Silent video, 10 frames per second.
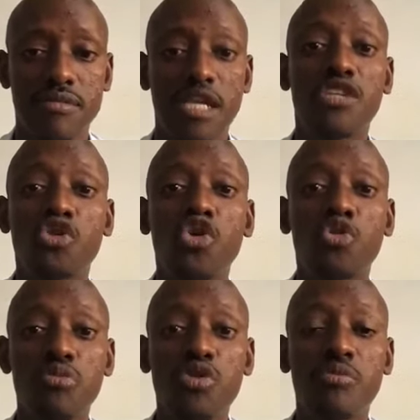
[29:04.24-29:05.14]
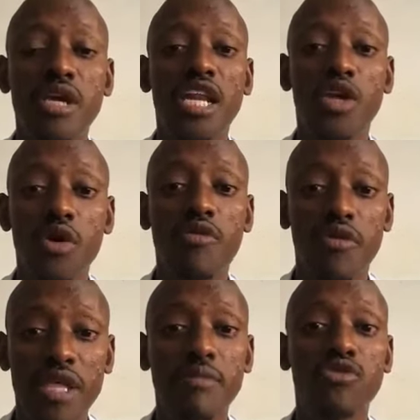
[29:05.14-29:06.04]
And it's going to be a leeway
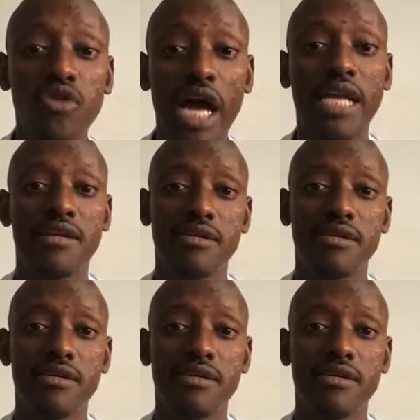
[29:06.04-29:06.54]
for them to learn.